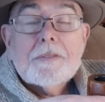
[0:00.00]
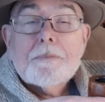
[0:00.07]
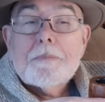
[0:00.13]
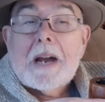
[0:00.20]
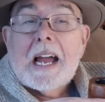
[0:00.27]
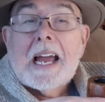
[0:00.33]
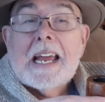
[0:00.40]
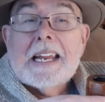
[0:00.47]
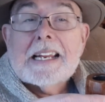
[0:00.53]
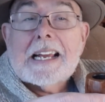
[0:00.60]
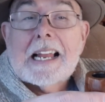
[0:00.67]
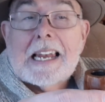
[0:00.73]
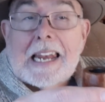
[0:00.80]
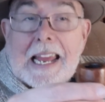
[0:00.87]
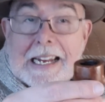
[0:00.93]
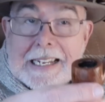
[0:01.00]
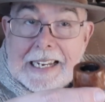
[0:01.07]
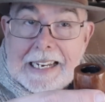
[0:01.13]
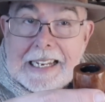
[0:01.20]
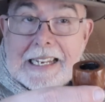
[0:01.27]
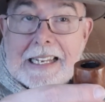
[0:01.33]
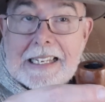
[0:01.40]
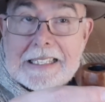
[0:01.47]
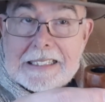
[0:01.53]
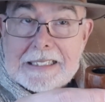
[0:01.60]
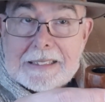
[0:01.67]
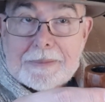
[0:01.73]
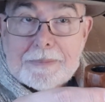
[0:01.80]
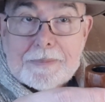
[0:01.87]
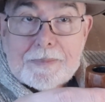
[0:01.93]
my collecting
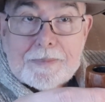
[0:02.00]
his